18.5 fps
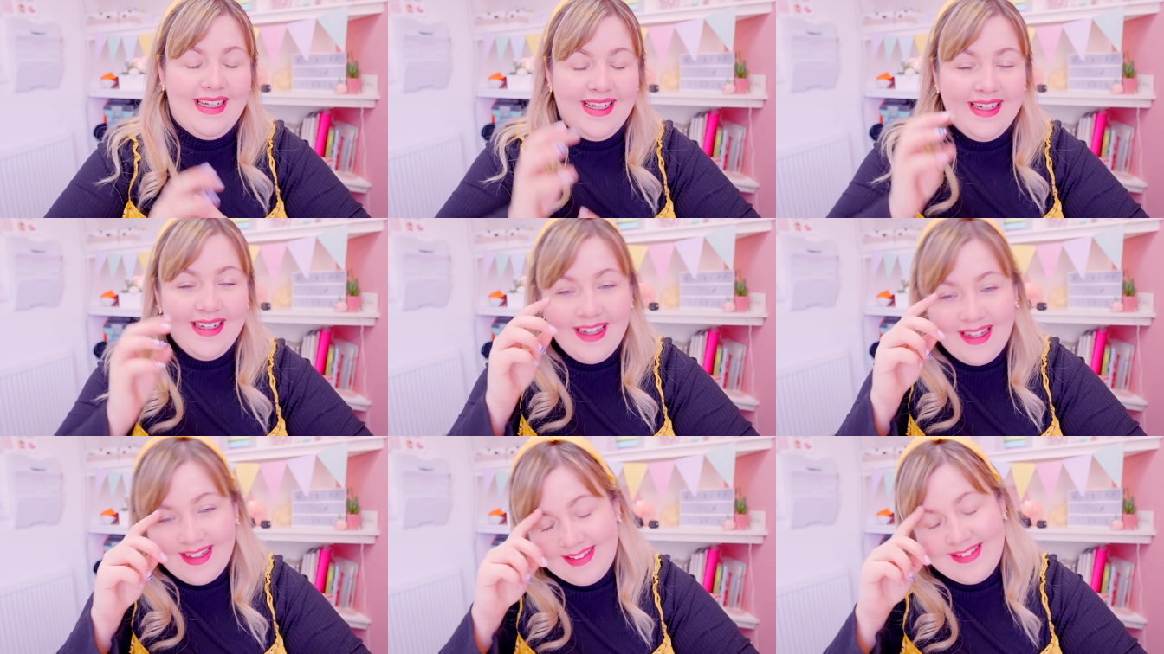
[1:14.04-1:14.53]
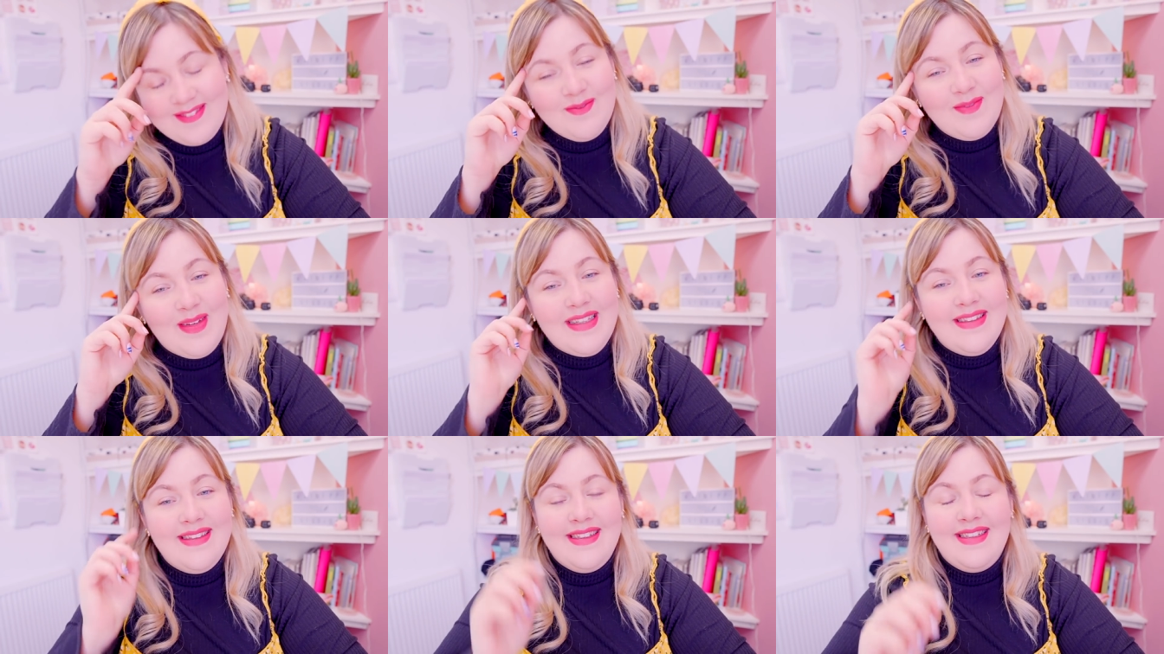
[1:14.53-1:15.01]
I
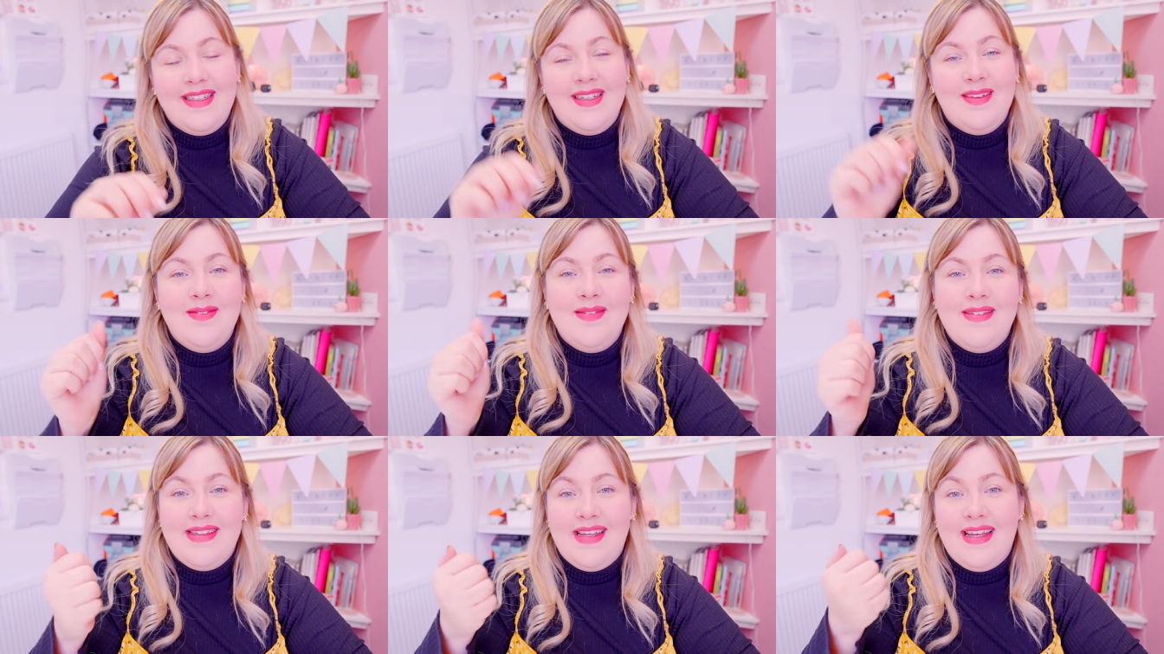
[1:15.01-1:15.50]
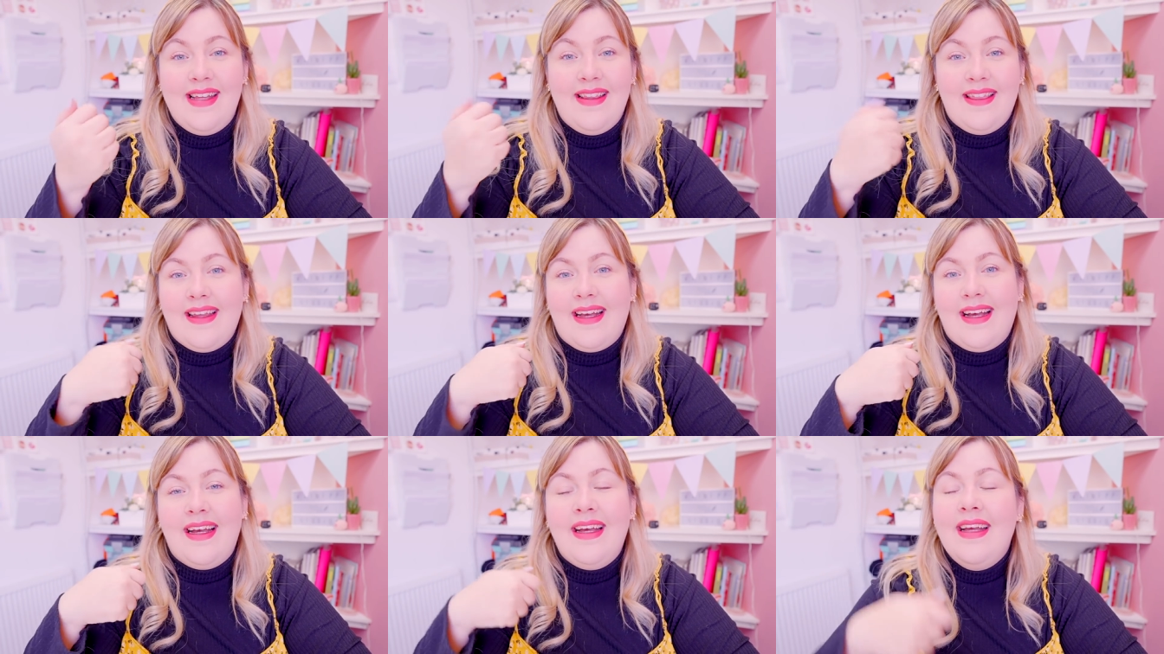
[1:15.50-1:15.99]
messaged him saying
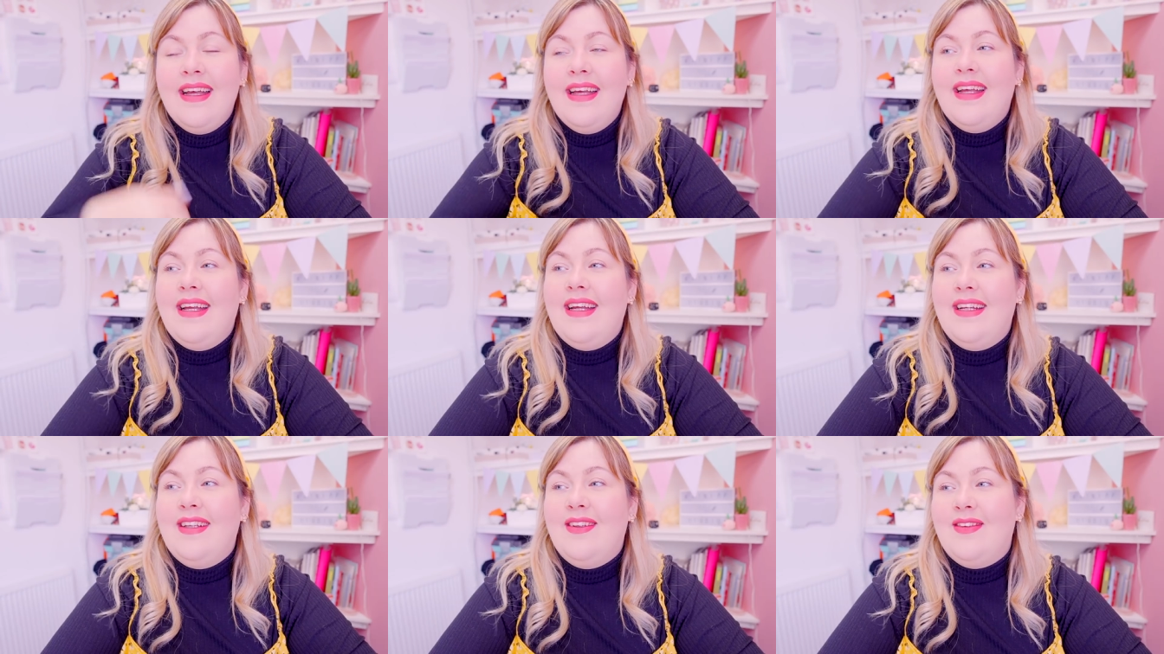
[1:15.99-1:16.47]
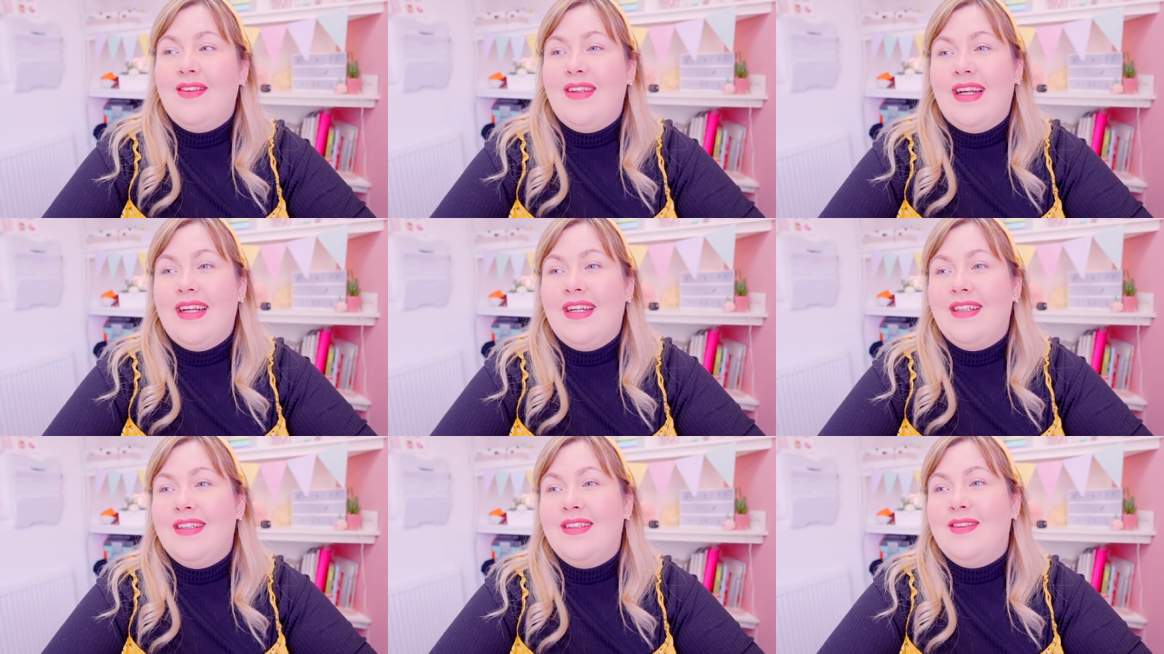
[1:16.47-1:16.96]
that he looked
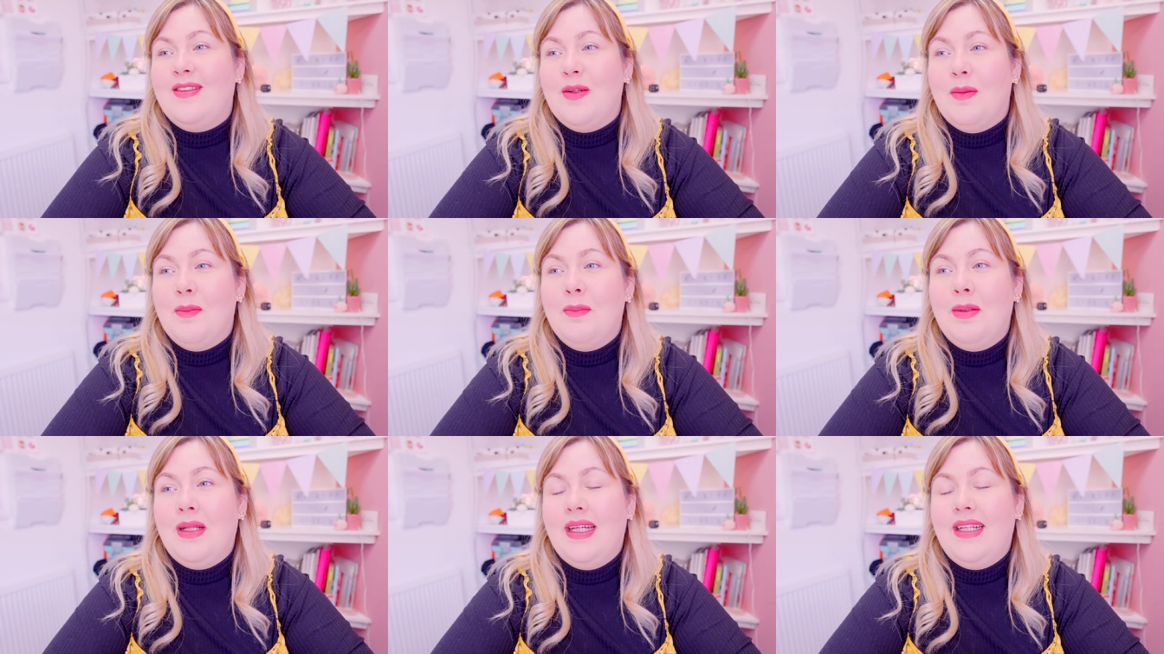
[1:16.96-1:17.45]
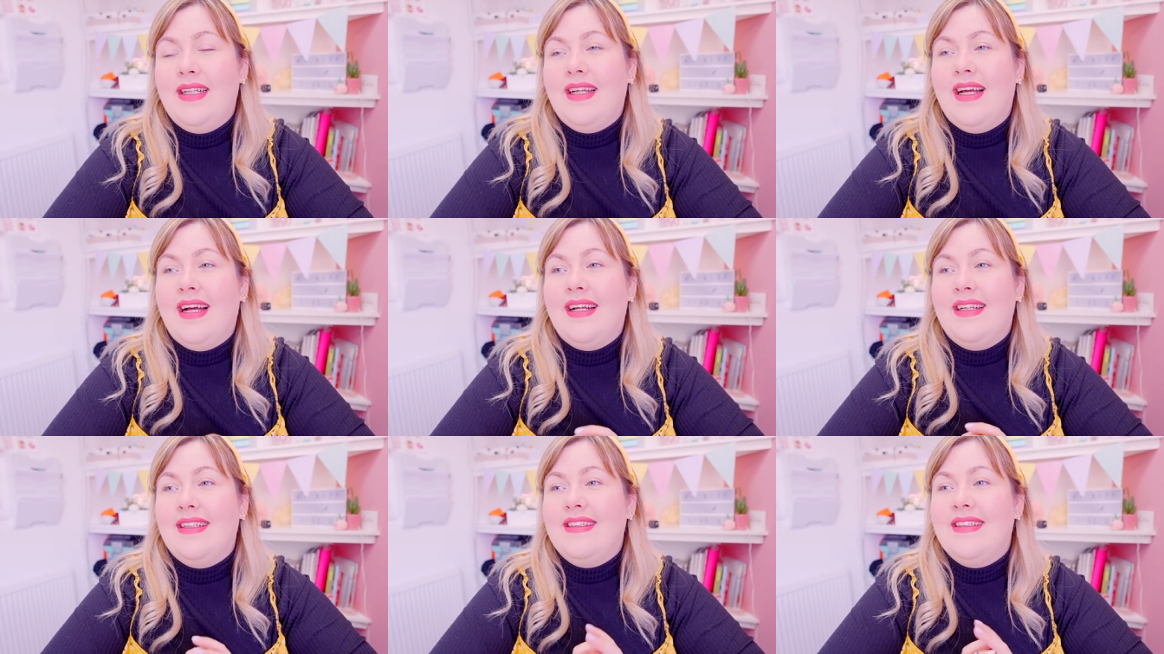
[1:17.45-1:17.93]
like a dumpling,
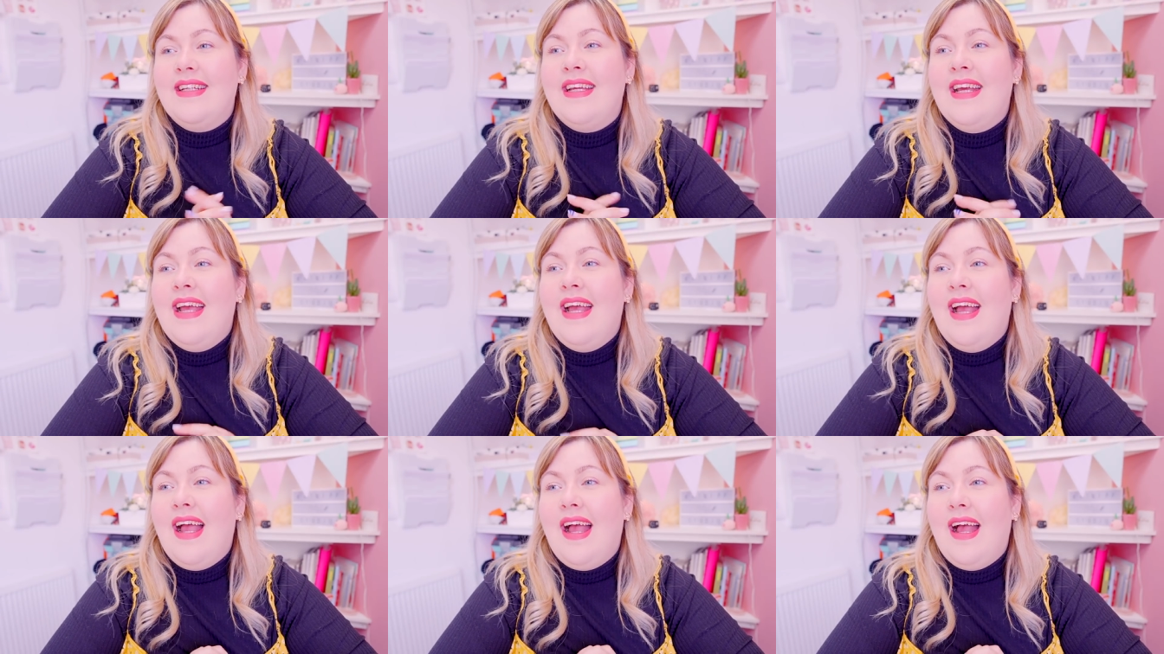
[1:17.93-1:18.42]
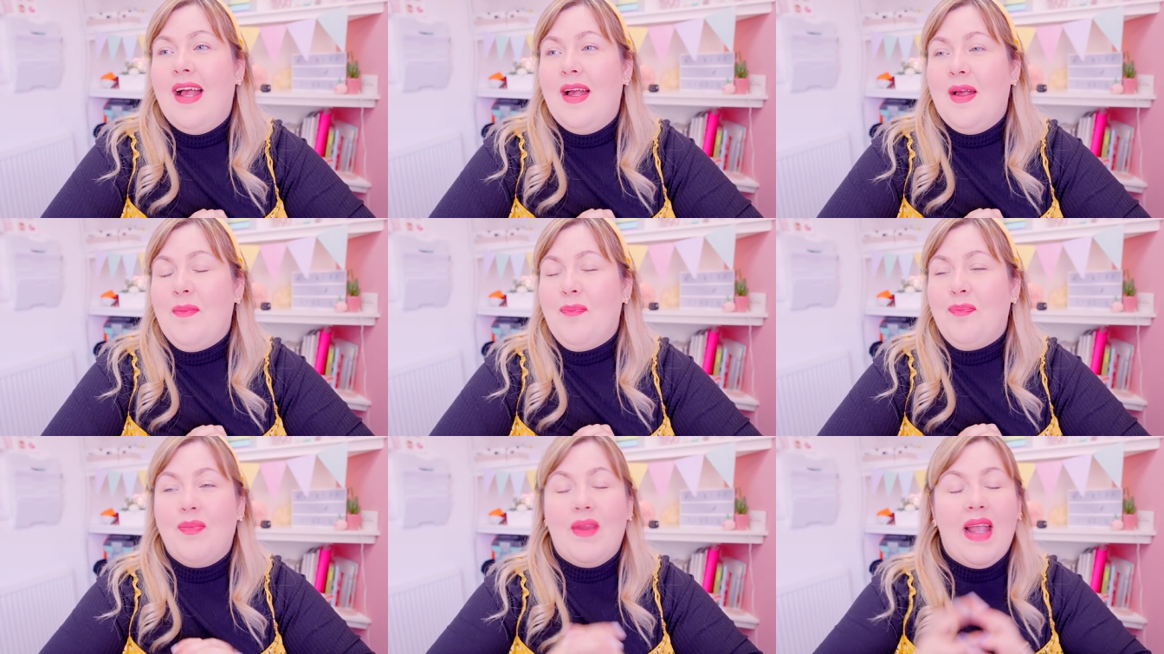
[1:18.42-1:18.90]
and
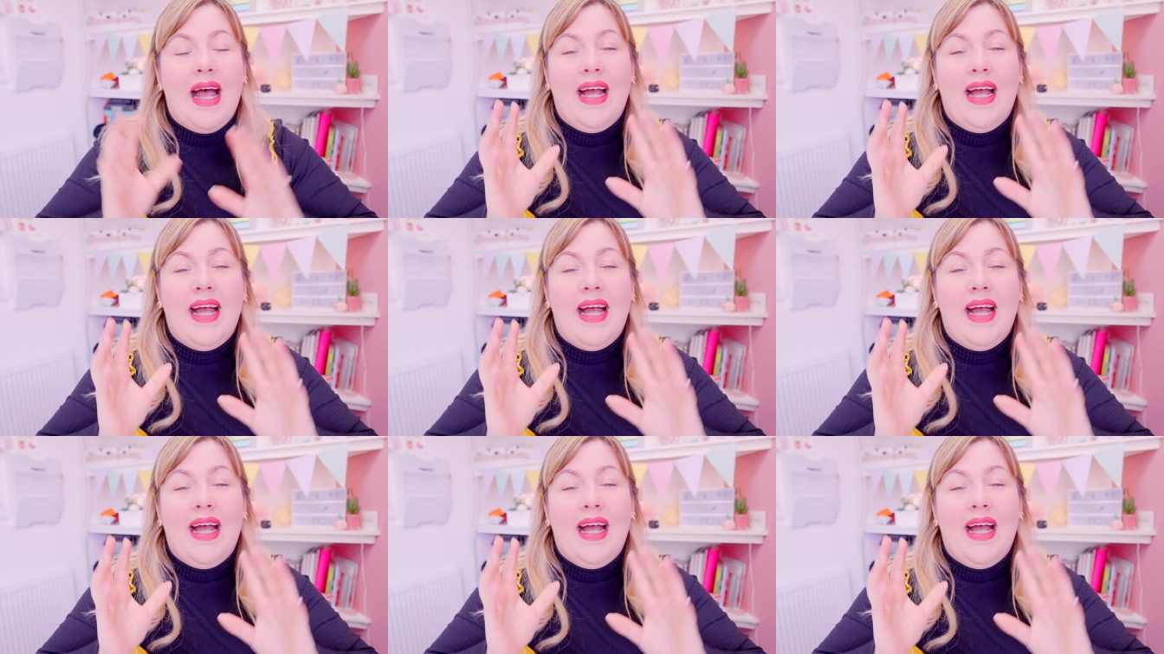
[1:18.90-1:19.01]
um,